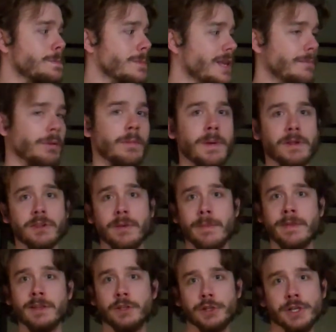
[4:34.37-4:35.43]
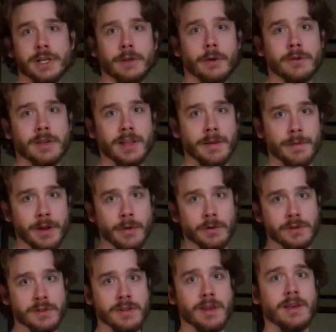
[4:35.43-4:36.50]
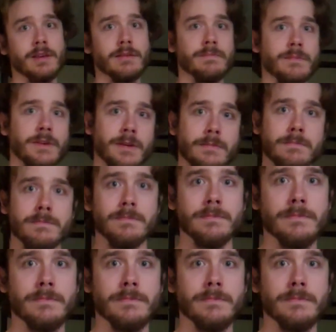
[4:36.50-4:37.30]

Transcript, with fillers: implement some of these cheat codes and let me know what you think. Dude.